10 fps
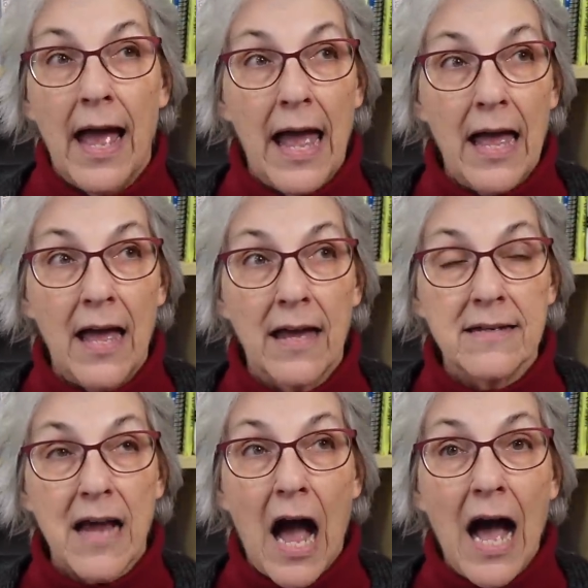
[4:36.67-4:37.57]

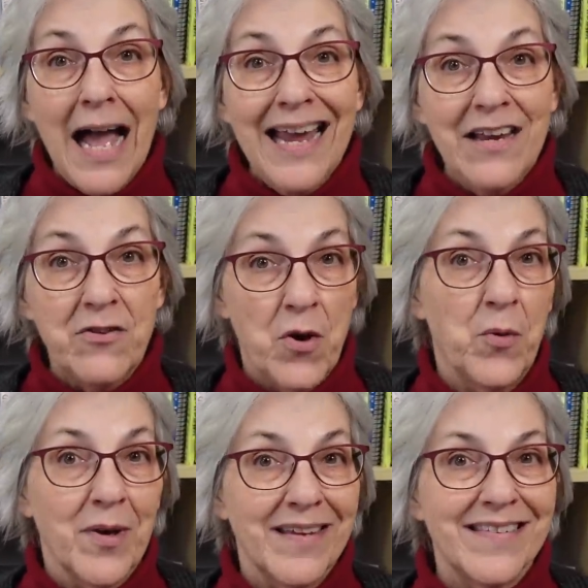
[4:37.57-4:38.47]
And I
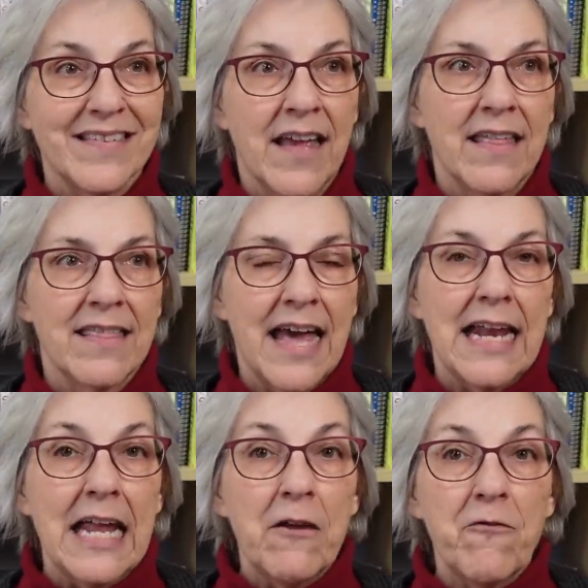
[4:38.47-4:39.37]
notice
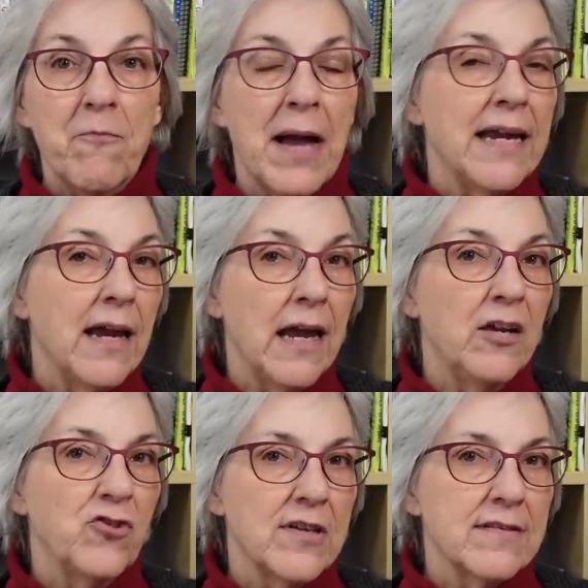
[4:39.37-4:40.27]
that if my
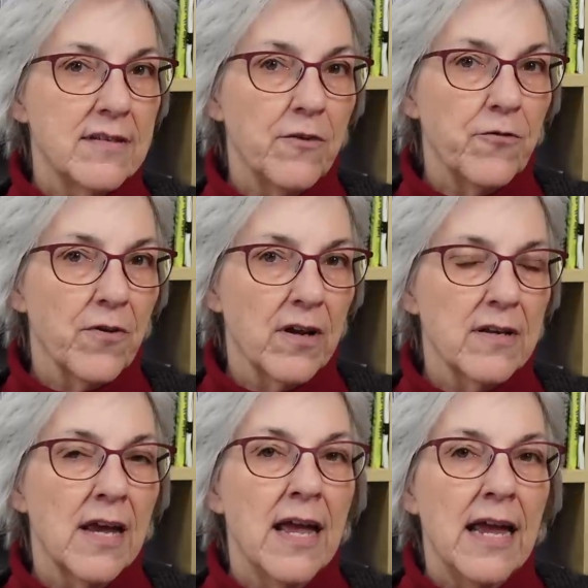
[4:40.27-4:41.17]
gauge is
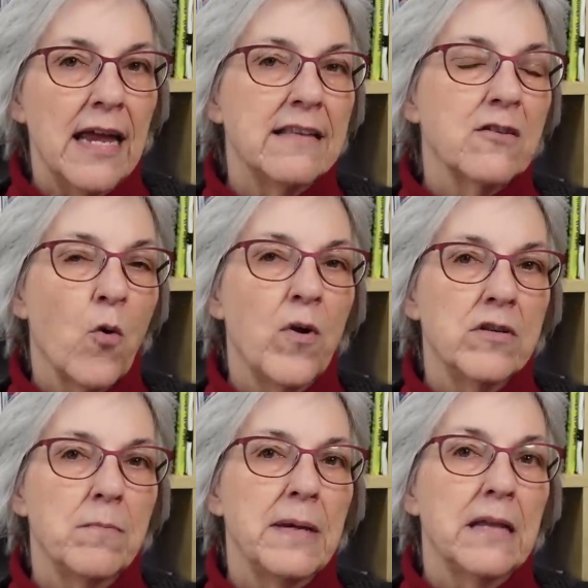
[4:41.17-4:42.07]
different, it's going
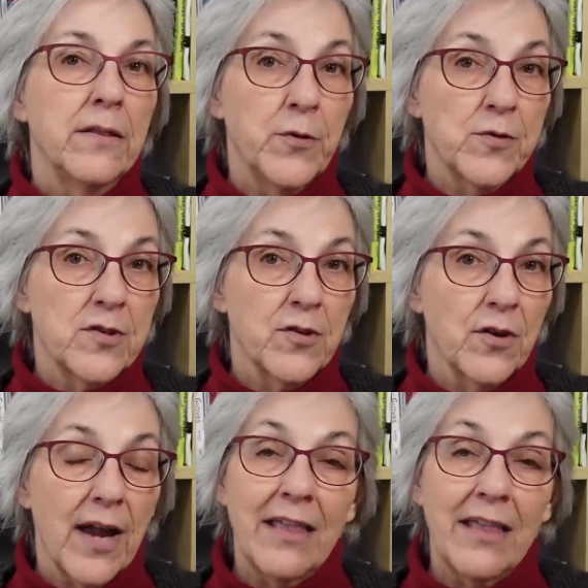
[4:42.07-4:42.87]
to be looser.